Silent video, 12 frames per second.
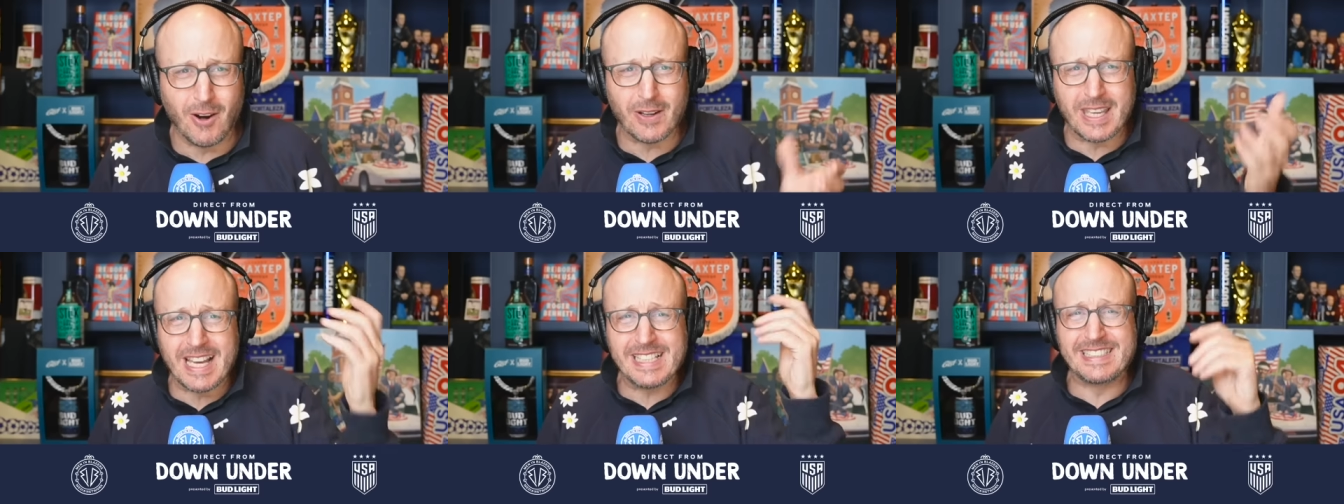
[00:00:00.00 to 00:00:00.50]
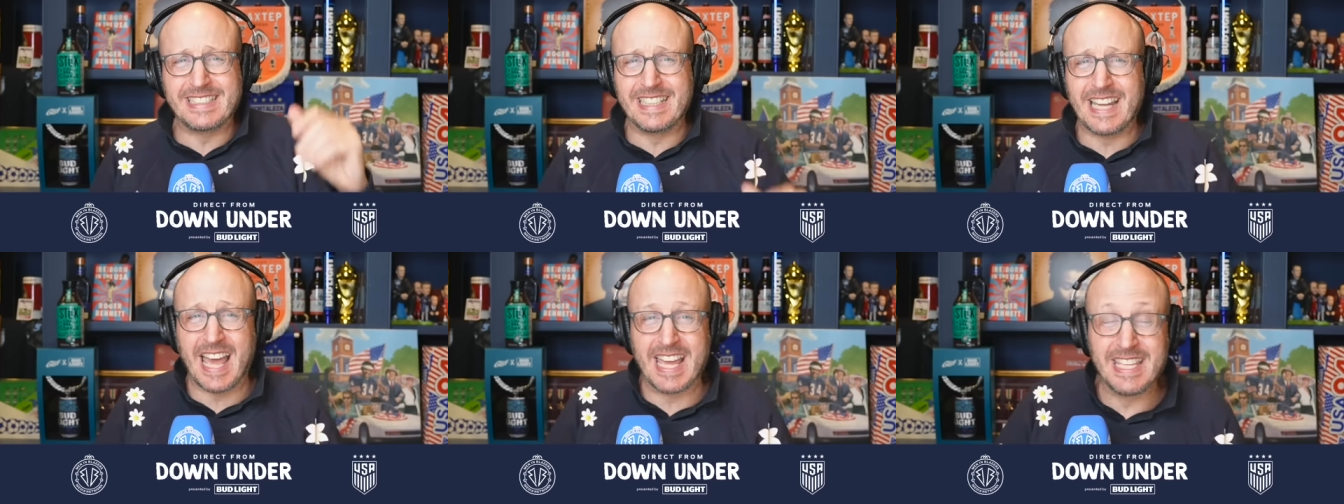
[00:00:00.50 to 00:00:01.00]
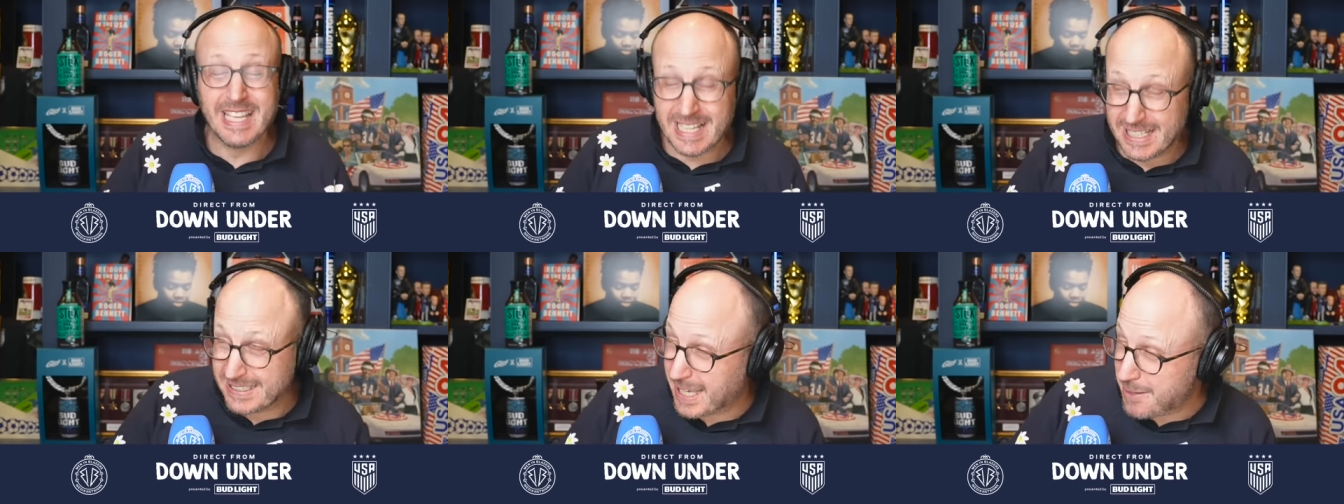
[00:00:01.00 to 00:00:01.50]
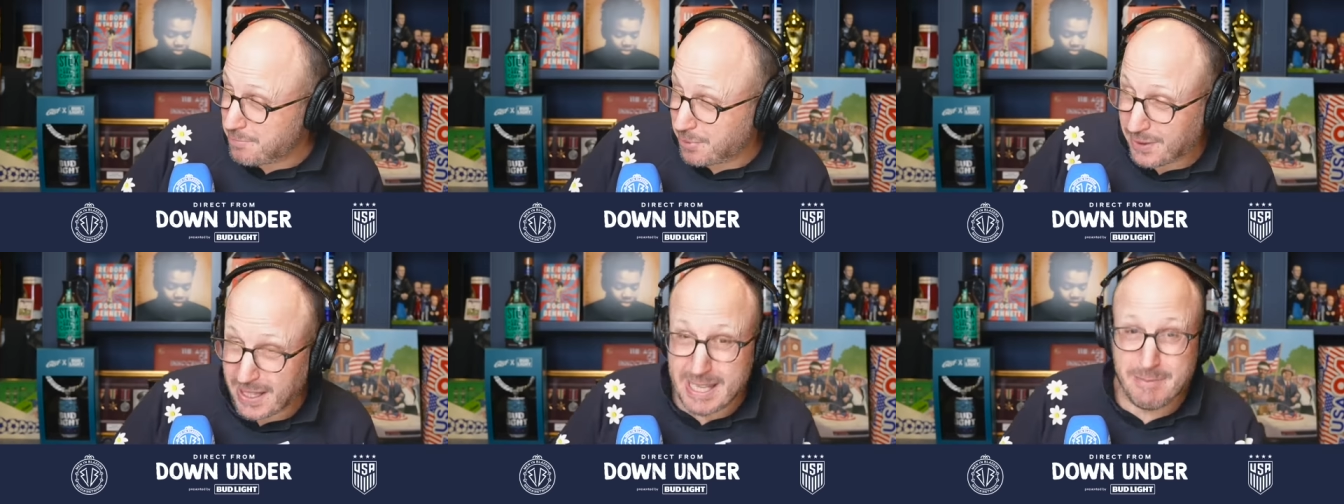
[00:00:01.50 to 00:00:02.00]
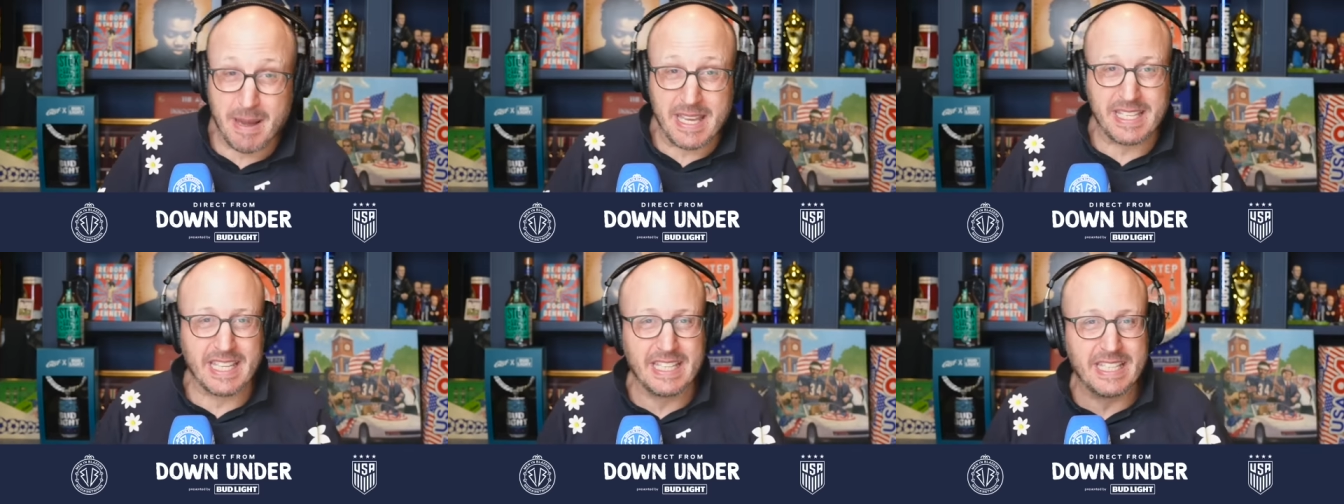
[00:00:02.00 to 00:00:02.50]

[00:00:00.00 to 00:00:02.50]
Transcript: guest today is a playmaking